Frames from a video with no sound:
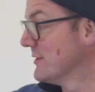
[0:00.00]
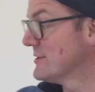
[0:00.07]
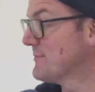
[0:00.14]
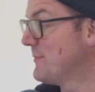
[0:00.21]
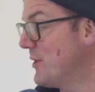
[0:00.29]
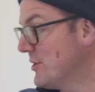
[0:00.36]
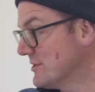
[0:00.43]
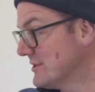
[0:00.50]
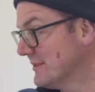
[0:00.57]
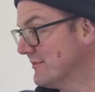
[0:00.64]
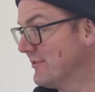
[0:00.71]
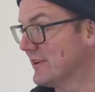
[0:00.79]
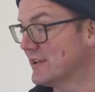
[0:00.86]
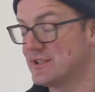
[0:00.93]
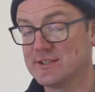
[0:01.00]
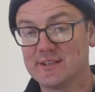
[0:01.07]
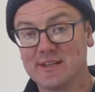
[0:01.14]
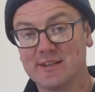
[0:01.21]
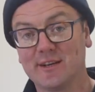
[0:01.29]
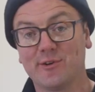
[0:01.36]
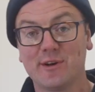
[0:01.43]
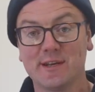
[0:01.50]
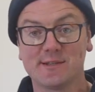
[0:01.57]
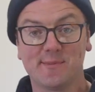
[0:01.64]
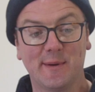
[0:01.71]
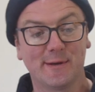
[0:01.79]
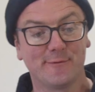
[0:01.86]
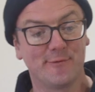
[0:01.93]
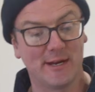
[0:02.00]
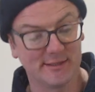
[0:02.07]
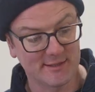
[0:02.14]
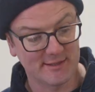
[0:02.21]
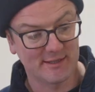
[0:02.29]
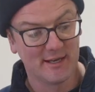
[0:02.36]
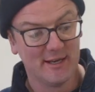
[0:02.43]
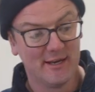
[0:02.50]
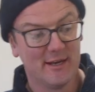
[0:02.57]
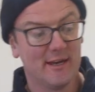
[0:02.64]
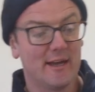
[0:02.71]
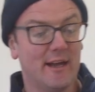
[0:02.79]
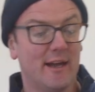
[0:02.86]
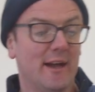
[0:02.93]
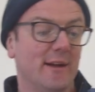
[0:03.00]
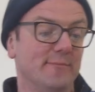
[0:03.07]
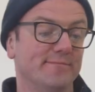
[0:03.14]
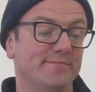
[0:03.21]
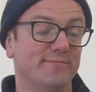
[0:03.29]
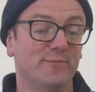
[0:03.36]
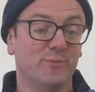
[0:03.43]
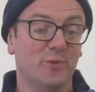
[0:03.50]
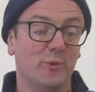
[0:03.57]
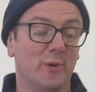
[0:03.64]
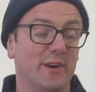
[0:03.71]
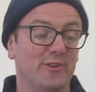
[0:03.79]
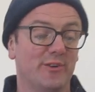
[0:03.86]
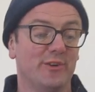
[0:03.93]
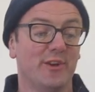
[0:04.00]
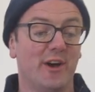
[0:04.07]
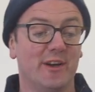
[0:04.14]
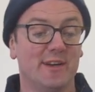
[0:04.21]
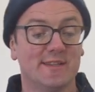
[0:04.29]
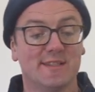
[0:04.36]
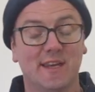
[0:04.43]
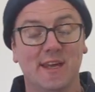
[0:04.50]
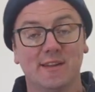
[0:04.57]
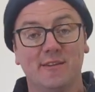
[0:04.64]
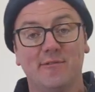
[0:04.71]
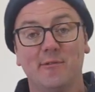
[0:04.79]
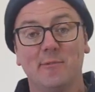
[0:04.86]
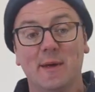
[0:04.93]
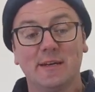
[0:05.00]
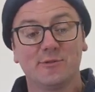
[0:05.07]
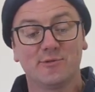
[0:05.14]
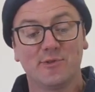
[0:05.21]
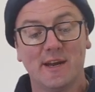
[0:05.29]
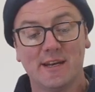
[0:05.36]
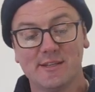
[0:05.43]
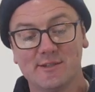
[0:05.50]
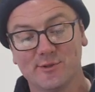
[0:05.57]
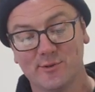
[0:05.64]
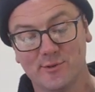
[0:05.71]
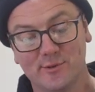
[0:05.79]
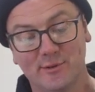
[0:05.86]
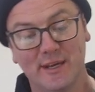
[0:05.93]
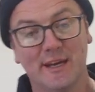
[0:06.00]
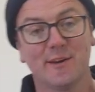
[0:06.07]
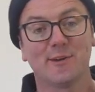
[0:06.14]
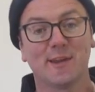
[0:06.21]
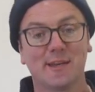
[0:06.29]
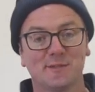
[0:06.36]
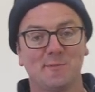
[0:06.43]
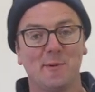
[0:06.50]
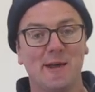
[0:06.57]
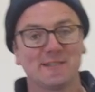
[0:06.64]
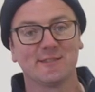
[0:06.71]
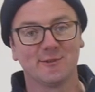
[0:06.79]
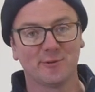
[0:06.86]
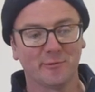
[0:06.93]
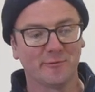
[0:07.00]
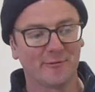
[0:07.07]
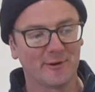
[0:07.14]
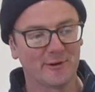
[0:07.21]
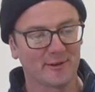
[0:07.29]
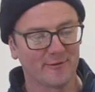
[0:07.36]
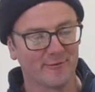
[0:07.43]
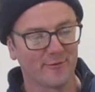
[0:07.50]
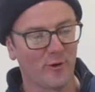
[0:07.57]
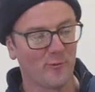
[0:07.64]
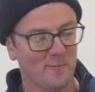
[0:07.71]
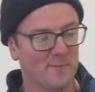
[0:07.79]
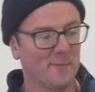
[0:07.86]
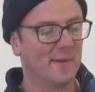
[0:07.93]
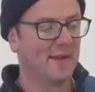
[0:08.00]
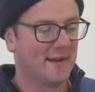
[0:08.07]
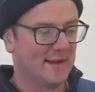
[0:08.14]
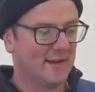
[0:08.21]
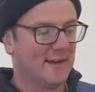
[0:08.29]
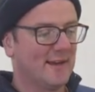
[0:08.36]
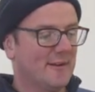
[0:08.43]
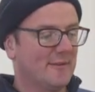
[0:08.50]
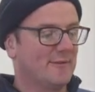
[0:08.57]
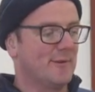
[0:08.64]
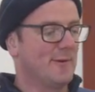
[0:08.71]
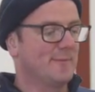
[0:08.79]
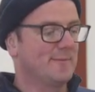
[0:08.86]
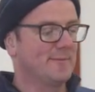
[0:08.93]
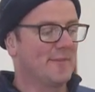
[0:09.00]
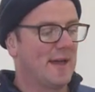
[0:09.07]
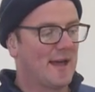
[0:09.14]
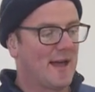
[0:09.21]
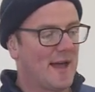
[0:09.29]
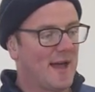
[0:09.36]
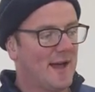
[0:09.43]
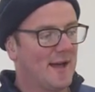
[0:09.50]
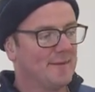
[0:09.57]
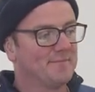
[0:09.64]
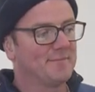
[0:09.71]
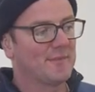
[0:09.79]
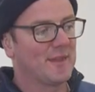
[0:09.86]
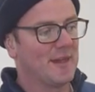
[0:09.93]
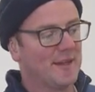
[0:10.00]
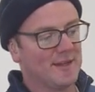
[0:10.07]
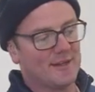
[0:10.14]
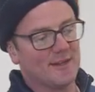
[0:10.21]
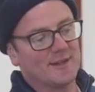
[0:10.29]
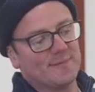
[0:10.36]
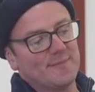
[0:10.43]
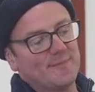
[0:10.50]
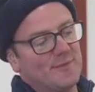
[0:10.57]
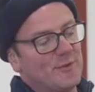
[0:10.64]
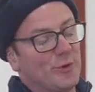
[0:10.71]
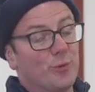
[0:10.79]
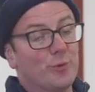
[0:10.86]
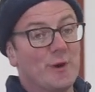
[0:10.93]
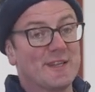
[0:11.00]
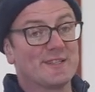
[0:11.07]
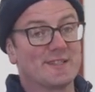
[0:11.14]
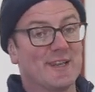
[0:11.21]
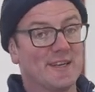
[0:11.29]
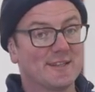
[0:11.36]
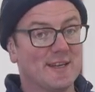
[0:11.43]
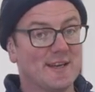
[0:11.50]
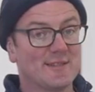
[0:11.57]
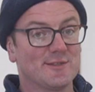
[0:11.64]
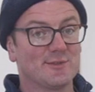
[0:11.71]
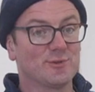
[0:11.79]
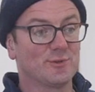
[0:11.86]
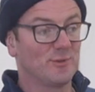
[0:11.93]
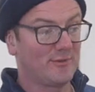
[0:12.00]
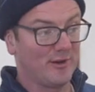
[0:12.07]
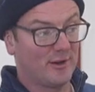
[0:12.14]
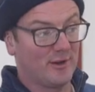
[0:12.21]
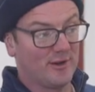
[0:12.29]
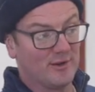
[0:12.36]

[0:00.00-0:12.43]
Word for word: the sparging finishing and the grains being rinsed, um, what we're doing now is getting the fermenters ready. So you hear the expression, don't fear the foam, from um, the no rinse sanitizer, so we've got